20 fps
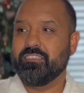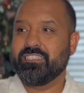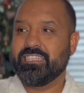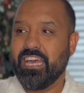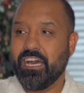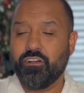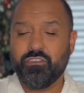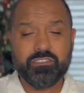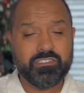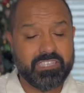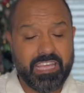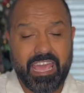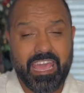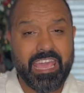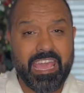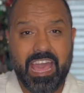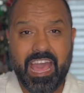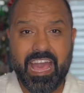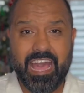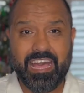tells
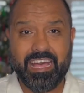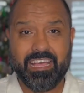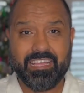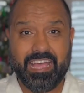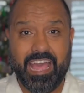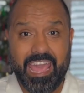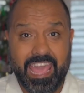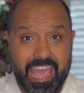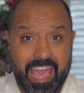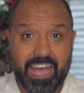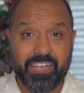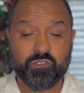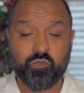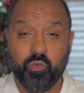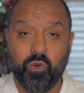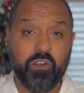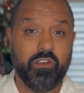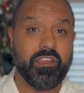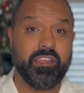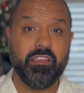Ahaz
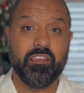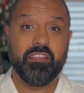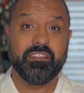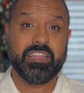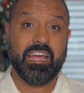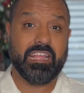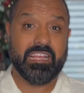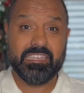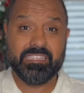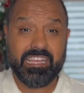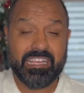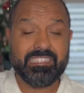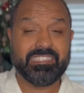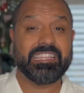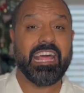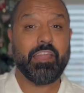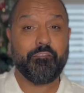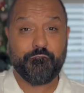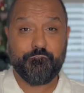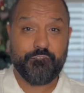where, that
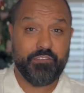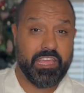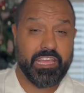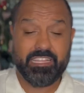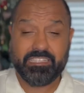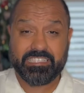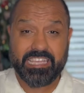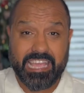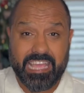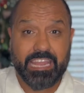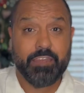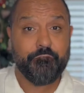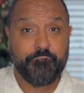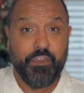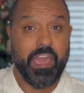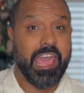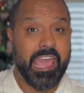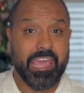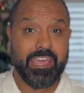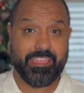it's in
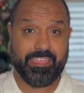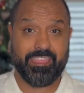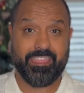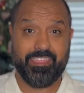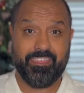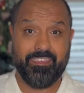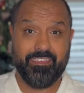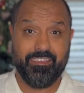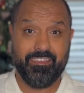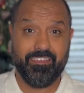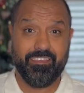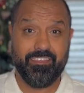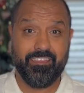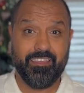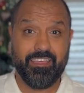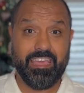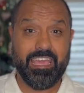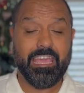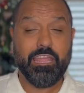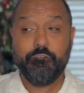faith.
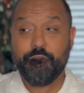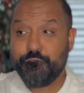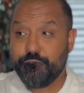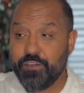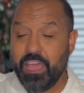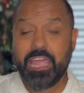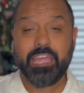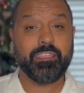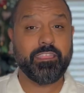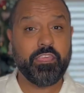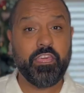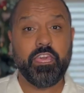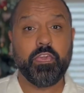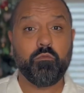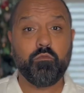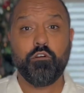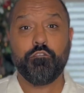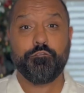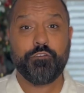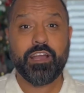In faith,
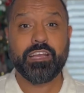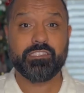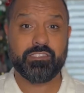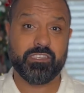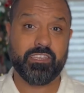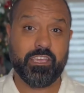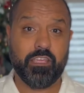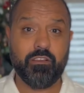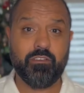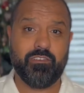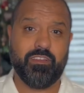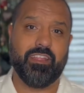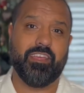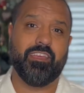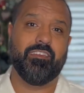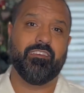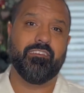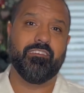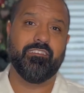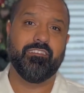he will find
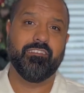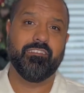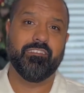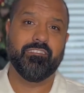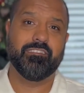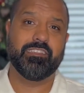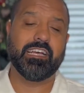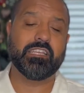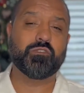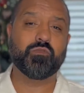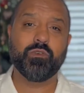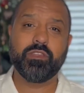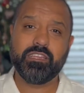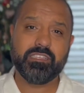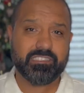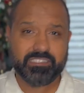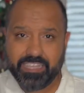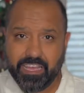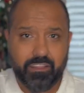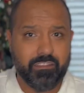security. That's what
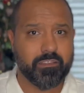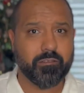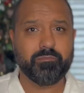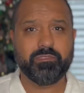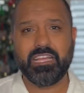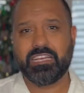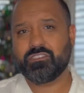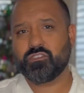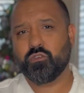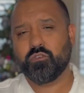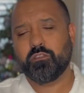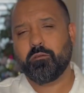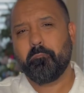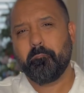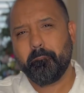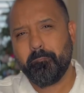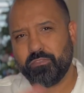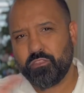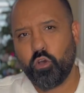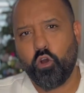he's telling. So
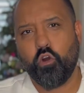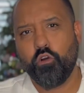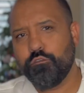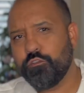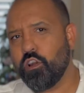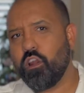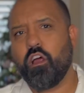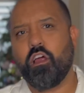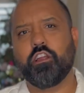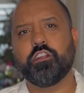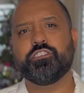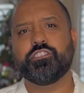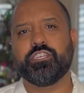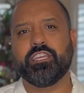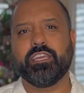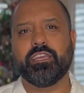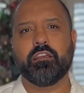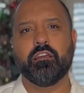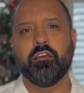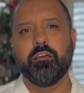the
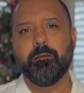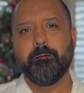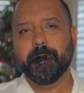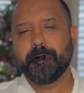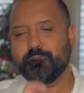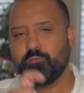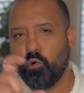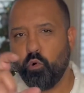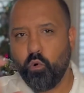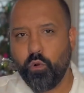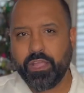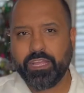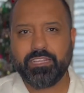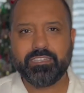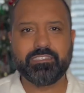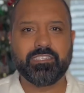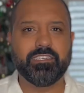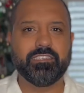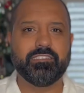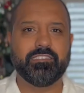overarching
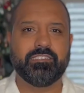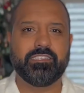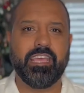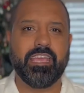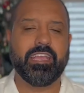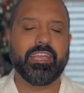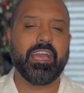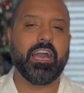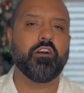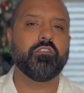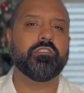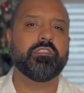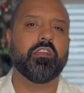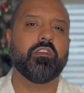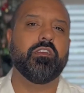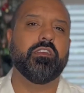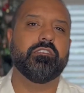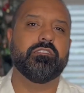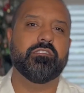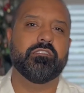point to take out
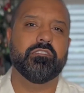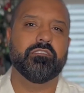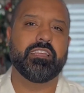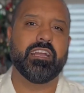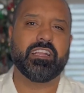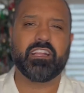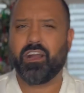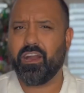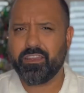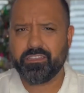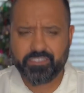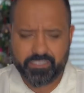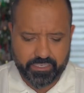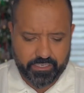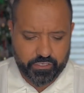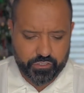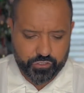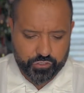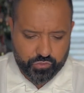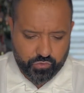there is that God is
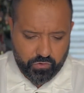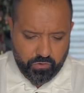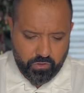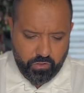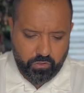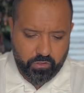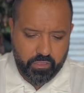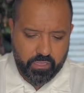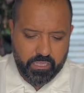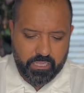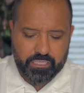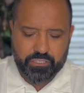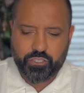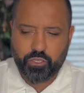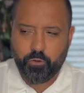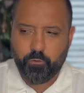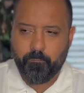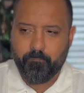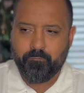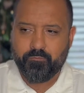in control.
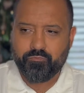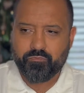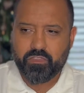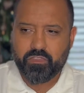So